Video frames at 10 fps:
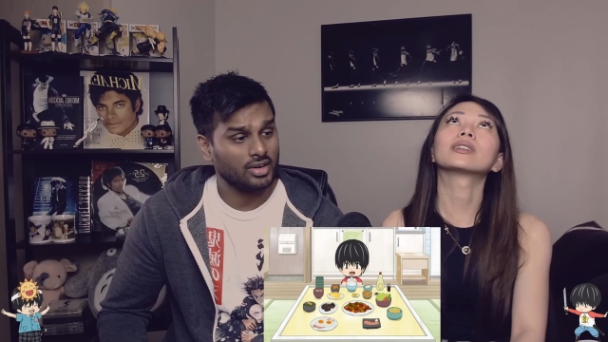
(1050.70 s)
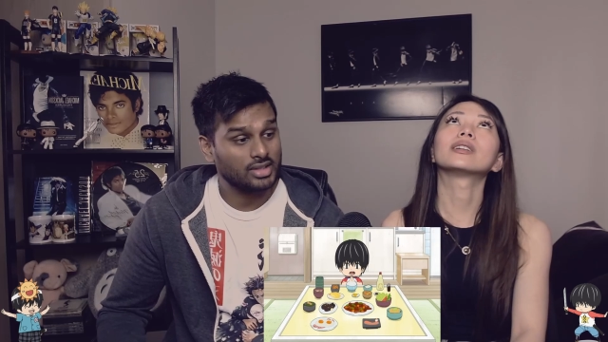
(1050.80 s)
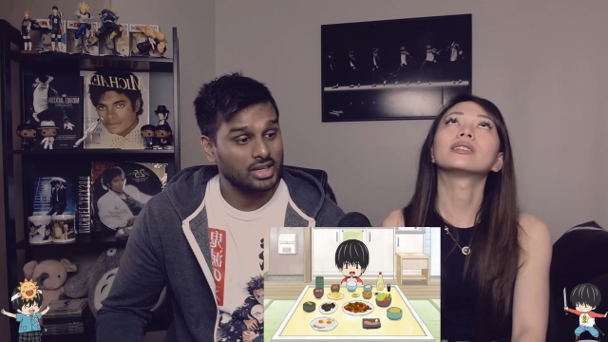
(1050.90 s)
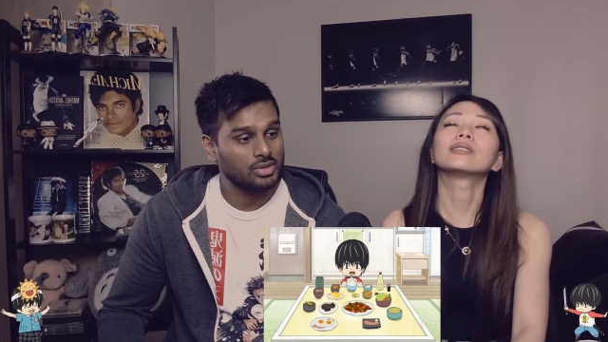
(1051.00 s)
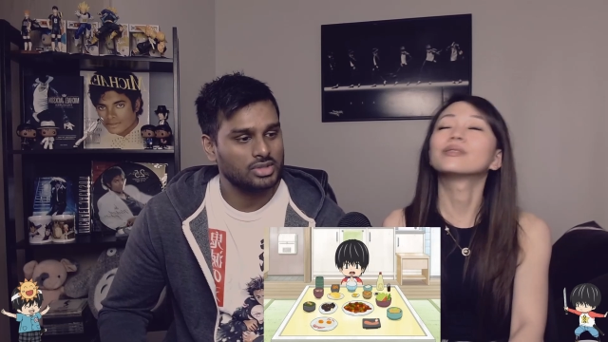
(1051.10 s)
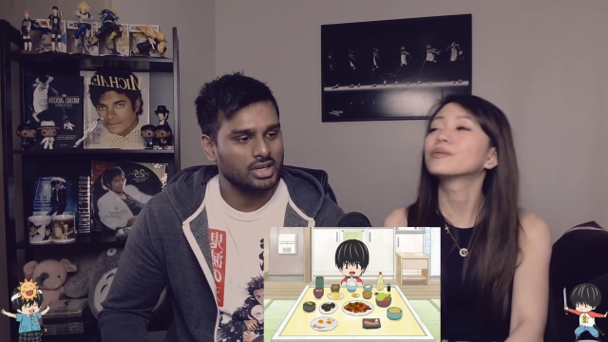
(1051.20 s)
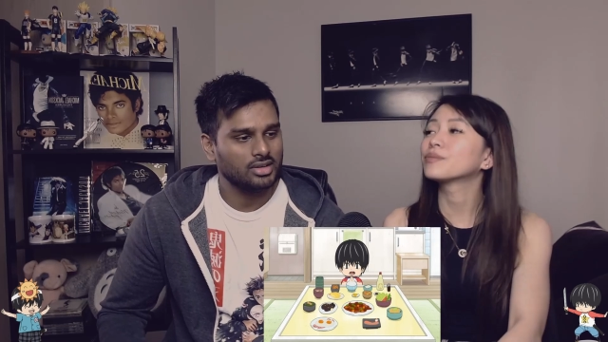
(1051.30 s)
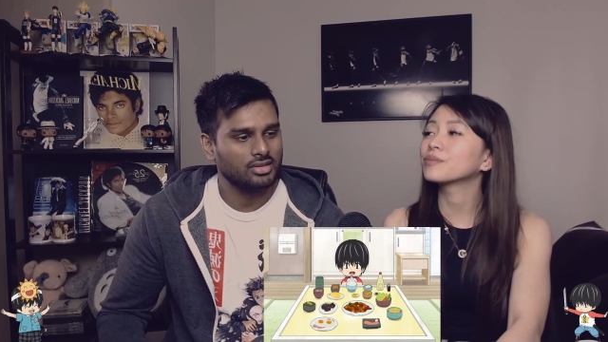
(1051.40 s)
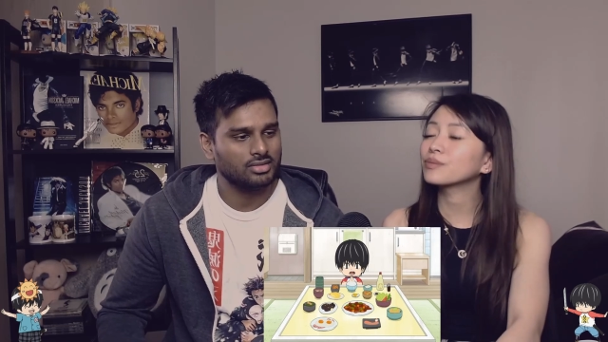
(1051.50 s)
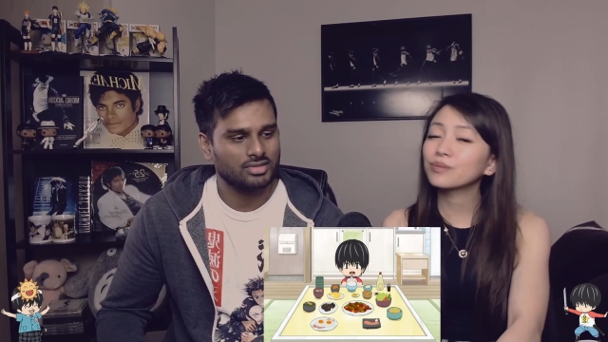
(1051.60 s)
Speaker 1: out that he was
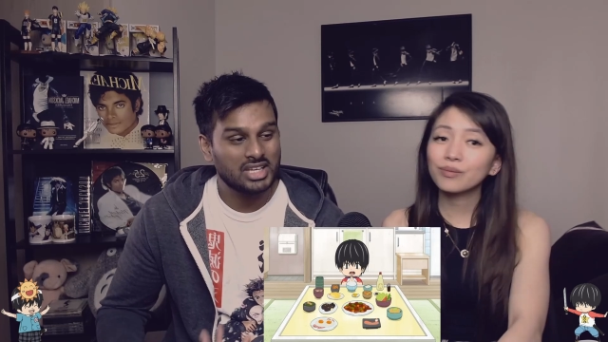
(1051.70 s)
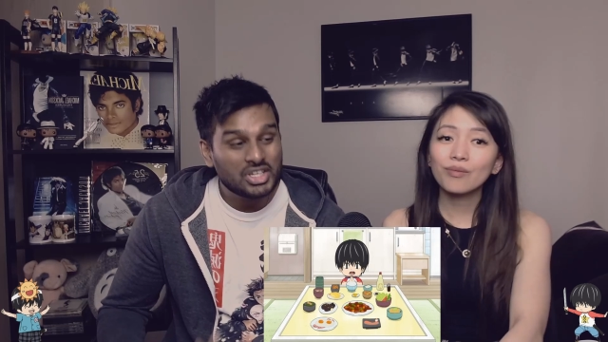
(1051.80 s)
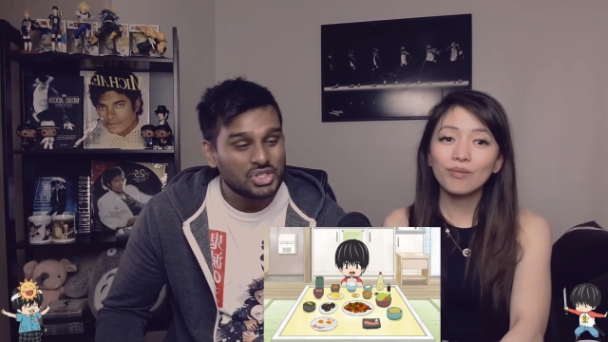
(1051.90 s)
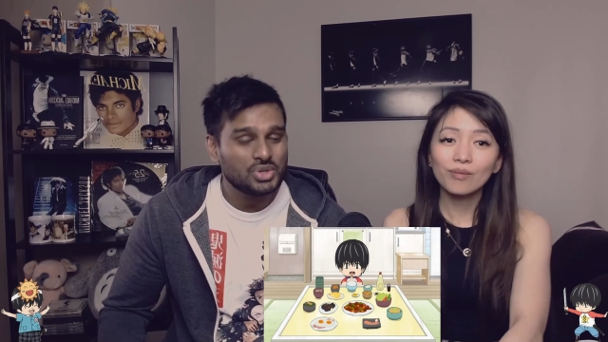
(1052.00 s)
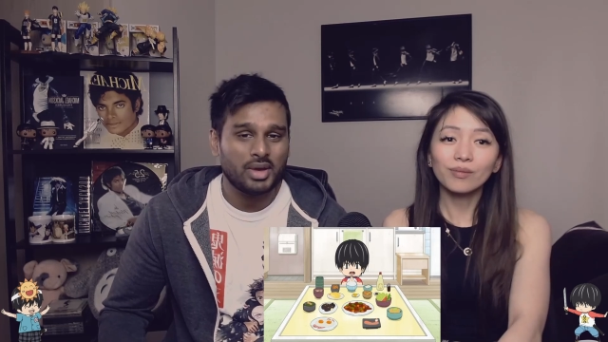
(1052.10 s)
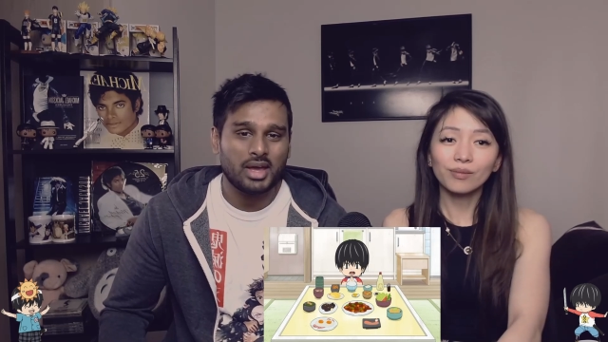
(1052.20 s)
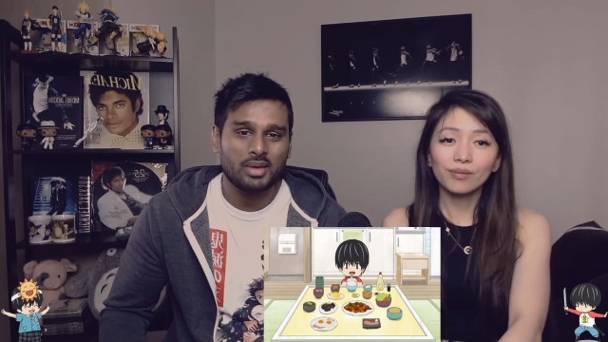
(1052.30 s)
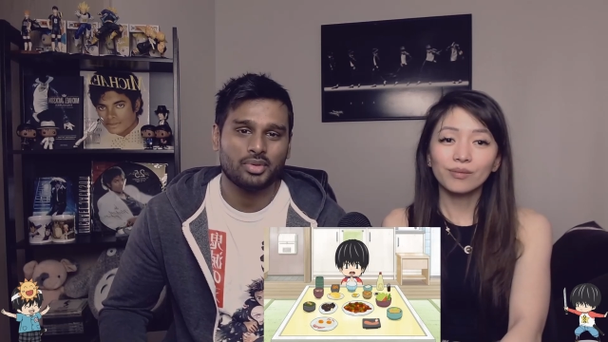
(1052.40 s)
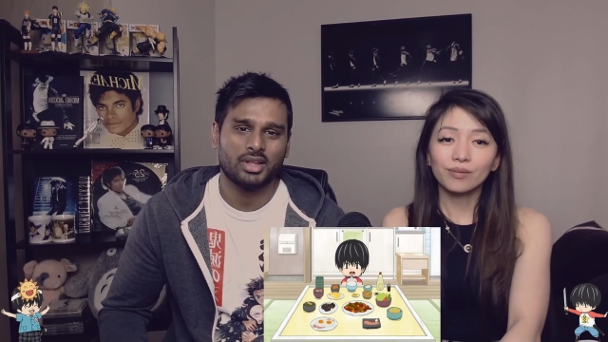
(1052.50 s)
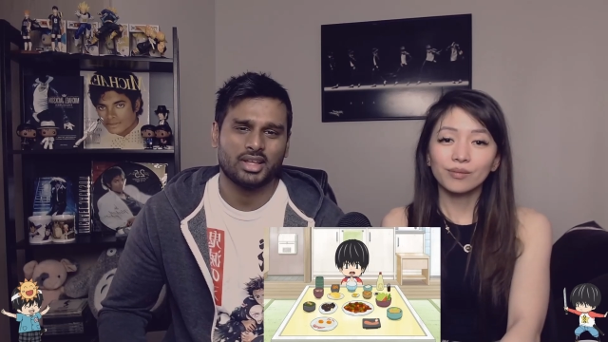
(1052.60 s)
eating tissue
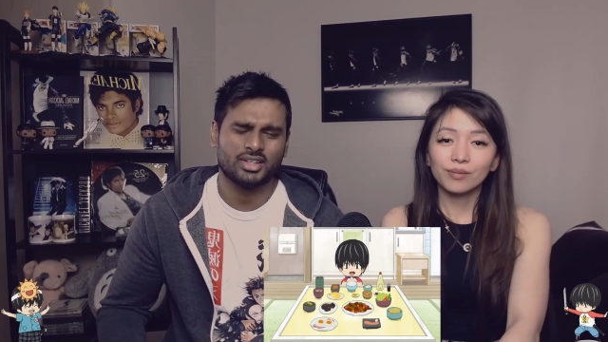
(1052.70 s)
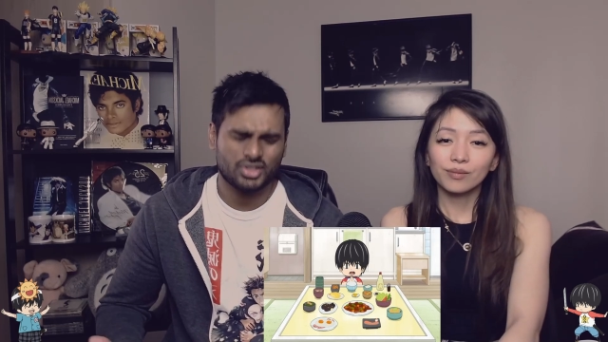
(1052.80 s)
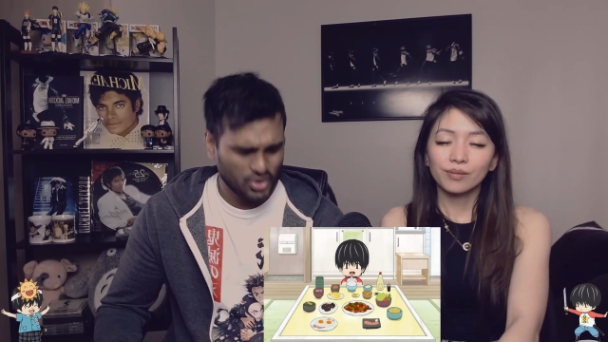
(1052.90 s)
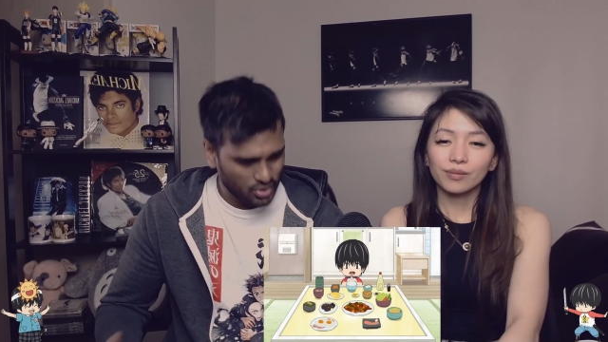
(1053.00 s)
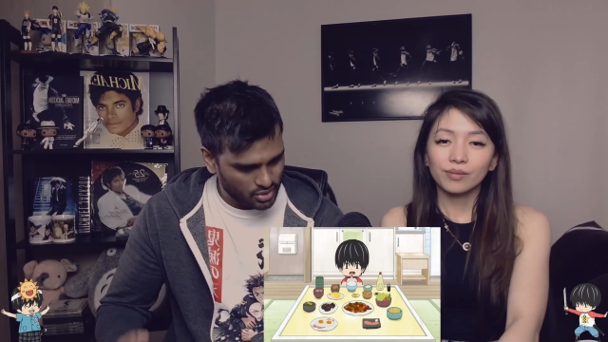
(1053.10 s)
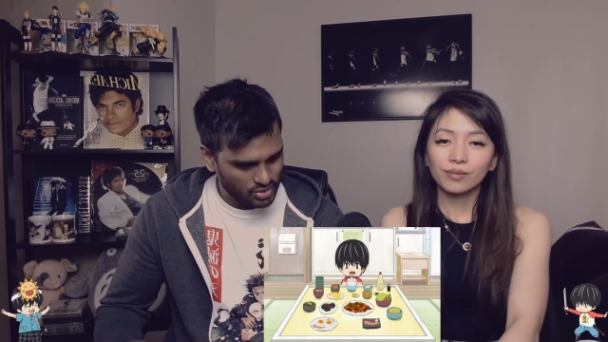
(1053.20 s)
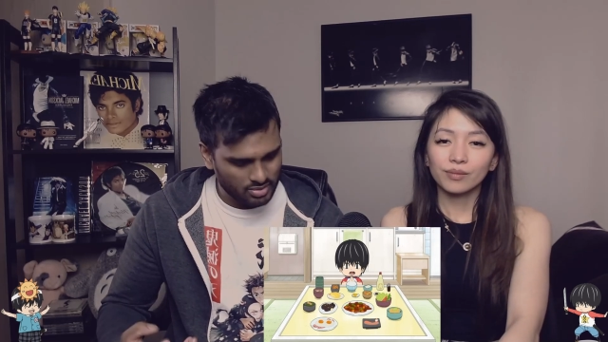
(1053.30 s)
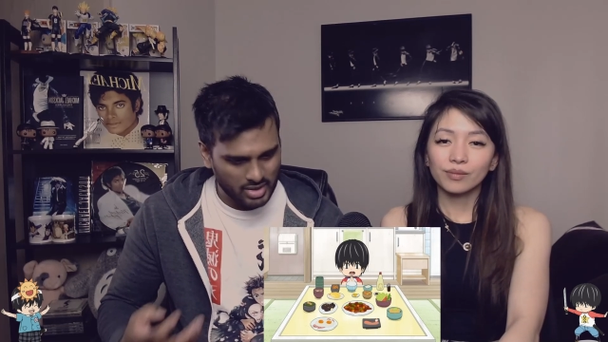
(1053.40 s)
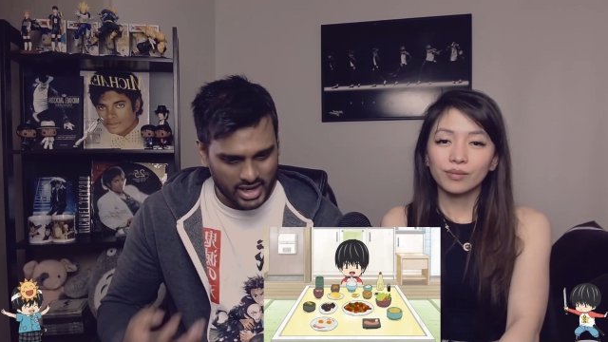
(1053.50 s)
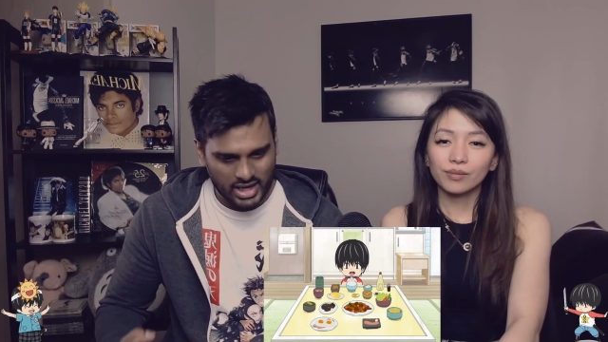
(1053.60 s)
paper. Like that's so
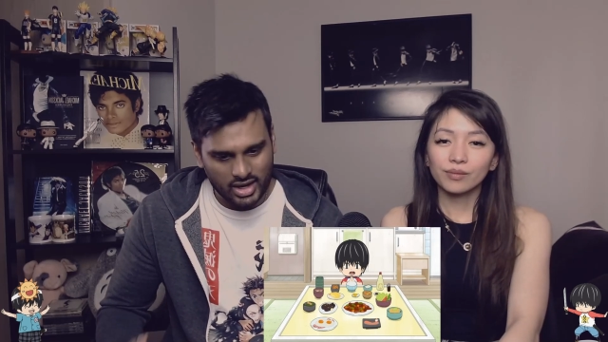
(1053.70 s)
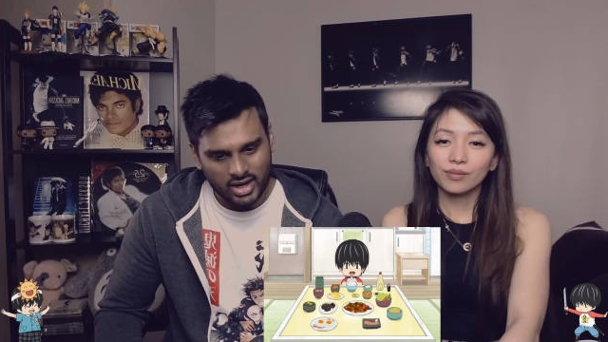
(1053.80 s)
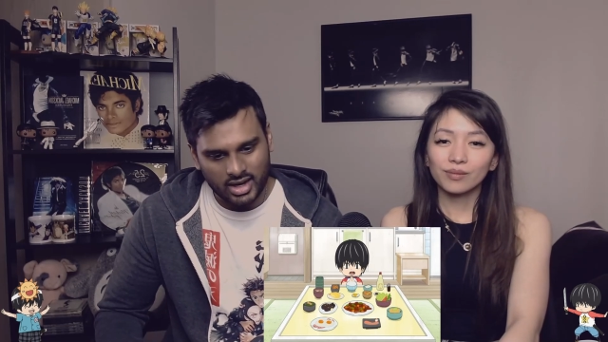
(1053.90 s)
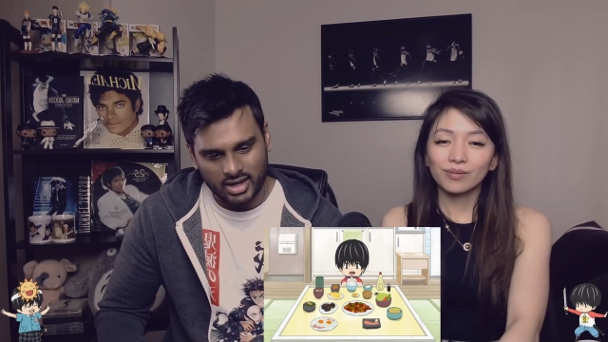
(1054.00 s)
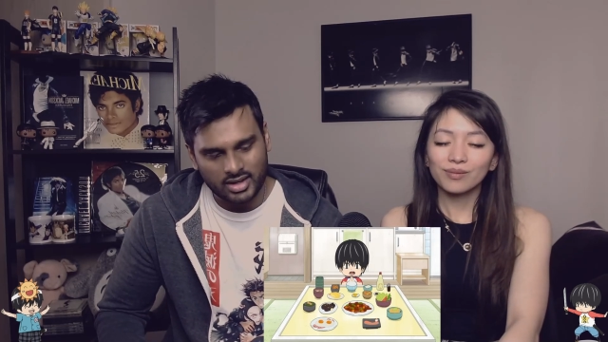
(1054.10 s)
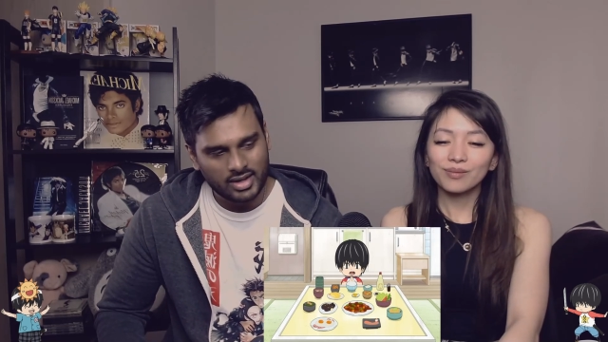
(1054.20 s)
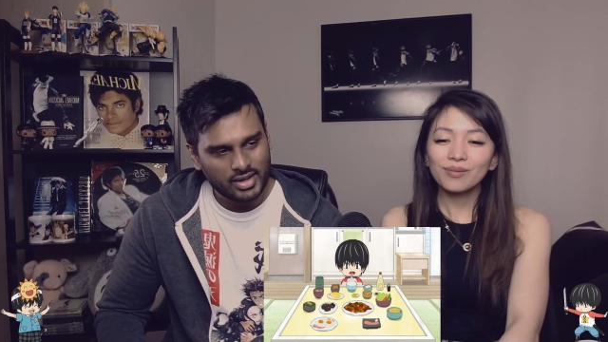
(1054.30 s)
my god.